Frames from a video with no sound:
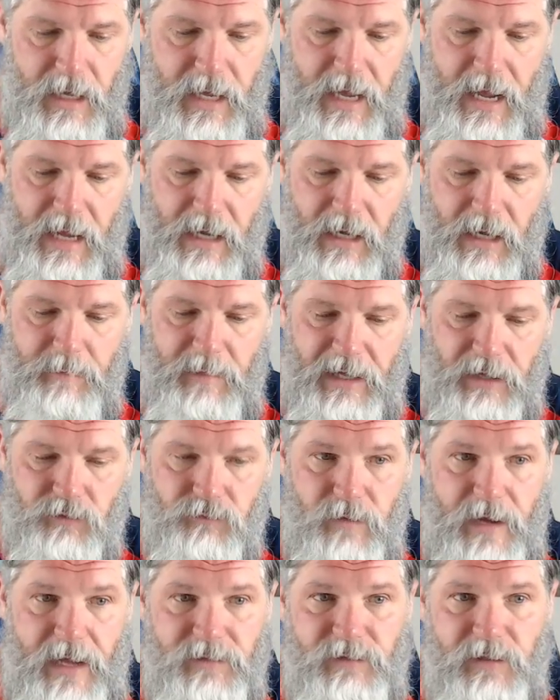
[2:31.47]
And let me
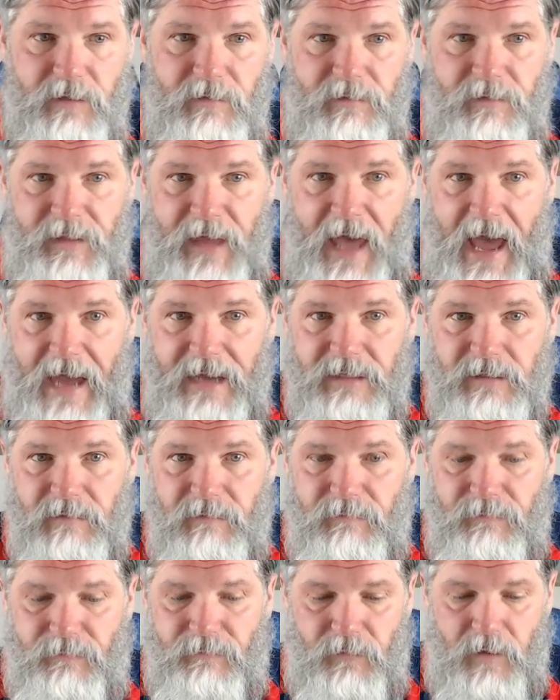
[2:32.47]
address that
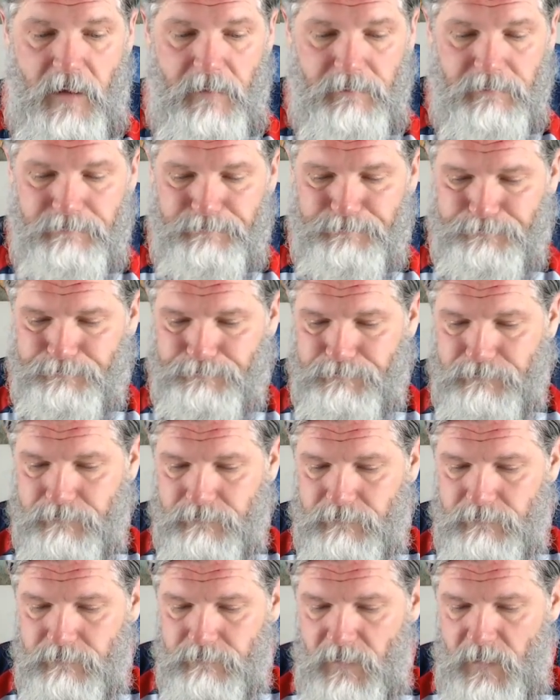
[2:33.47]
from
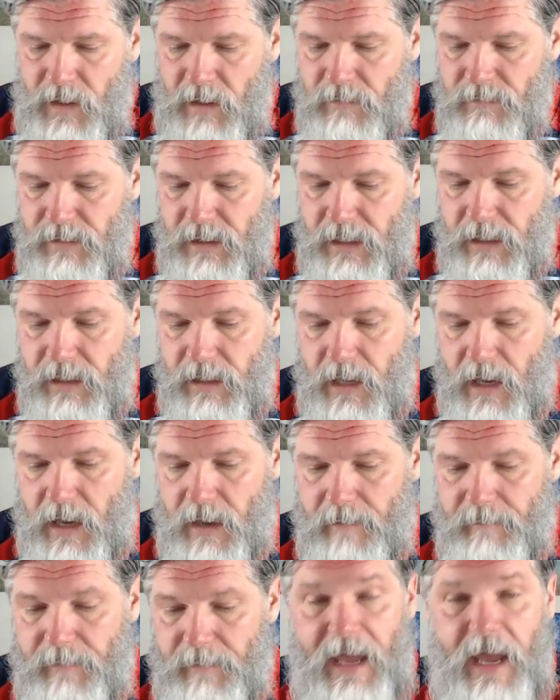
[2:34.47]
the
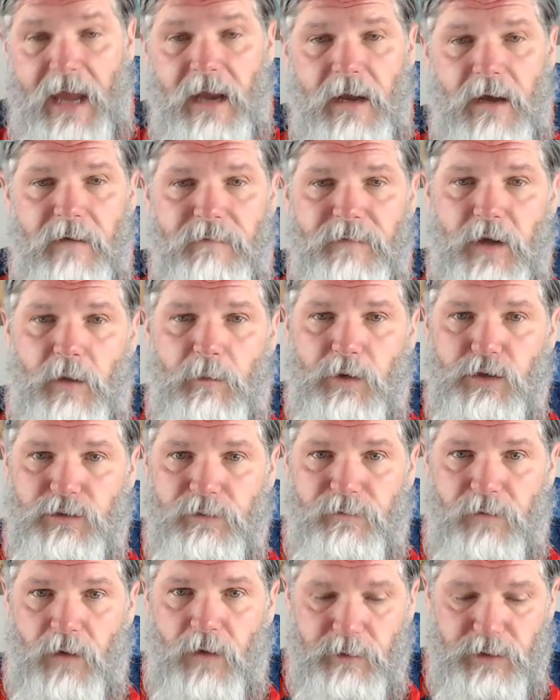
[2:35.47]
head of the Commercial
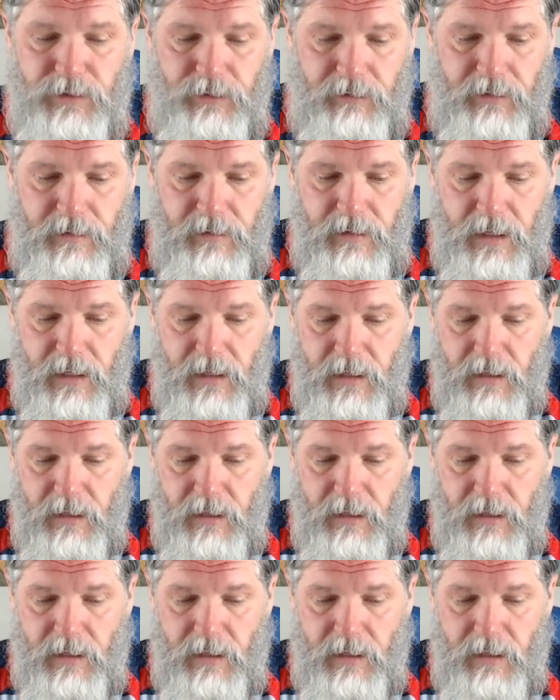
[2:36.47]
Farmers Union.